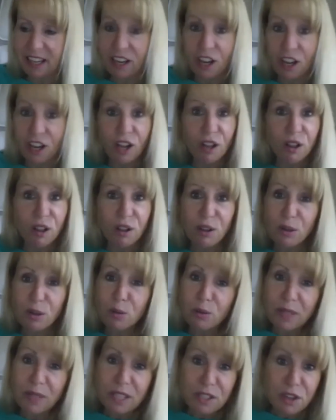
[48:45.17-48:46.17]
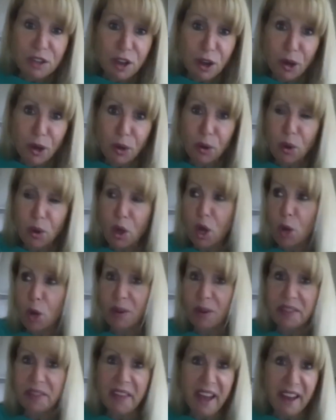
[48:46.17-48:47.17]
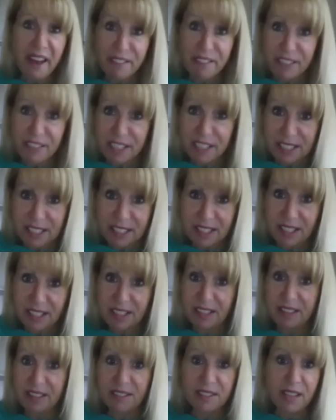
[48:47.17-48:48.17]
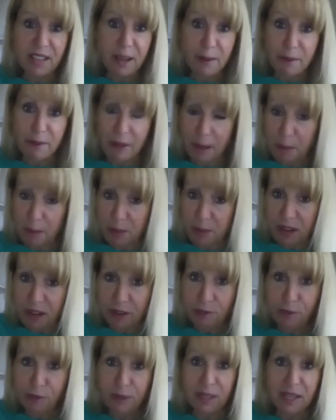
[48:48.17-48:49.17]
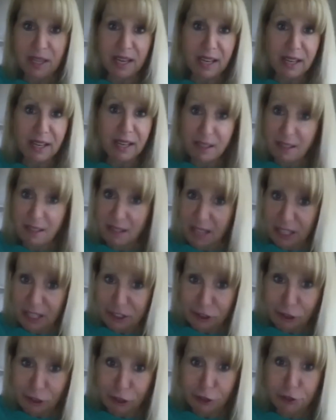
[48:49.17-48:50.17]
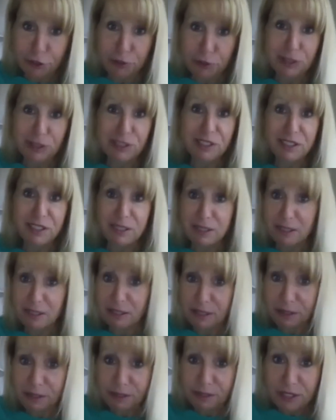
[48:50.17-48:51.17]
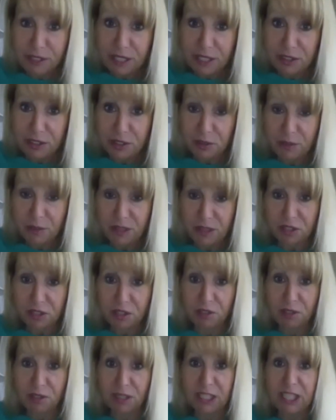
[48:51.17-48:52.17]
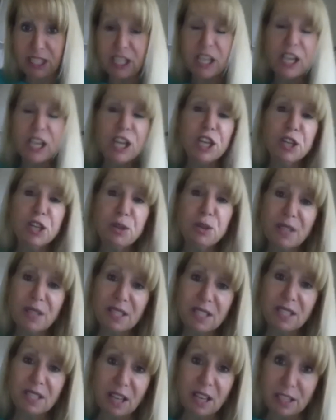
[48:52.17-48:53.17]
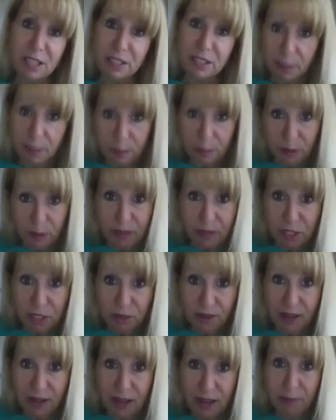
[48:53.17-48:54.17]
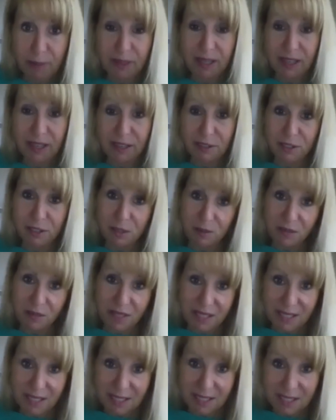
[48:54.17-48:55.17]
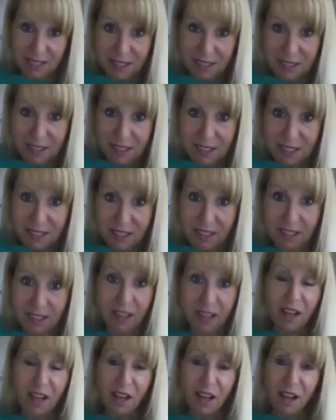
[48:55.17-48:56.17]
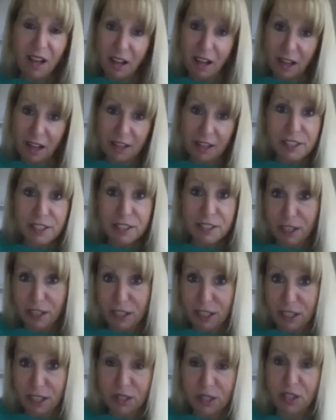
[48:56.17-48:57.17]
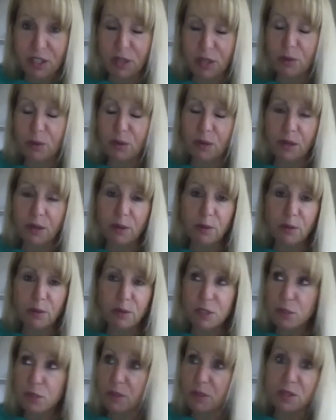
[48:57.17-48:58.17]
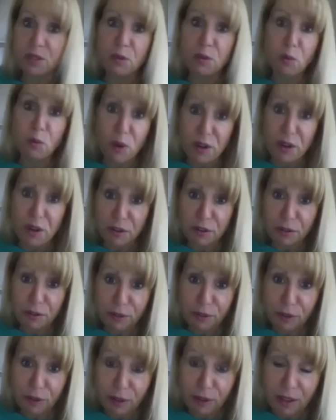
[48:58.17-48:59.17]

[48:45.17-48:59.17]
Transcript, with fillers: look, we know what the efficacy is of epinephrine in a glass cartridge delivered mm. Mm-hmm. intramuscularly. You can uh, supplement your application with existing uh, studies, uh, uh, which was wonderful.